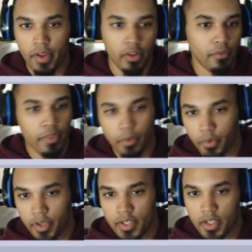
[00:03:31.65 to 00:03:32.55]
I love that they
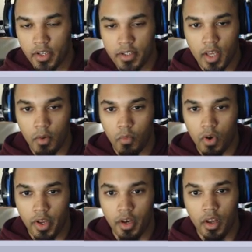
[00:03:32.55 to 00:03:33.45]
released it in set
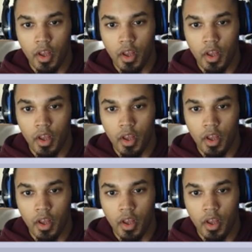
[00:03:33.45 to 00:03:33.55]
1